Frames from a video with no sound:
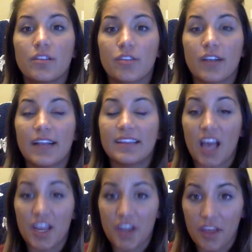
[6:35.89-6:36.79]
creates
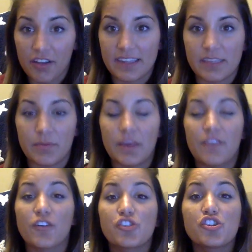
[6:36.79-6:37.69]
another ATP
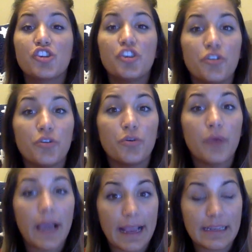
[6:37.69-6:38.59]
for 2
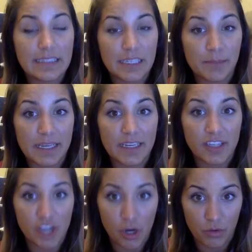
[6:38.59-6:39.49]
ATP
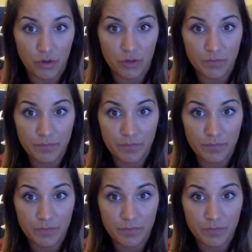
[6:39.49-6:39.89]
total.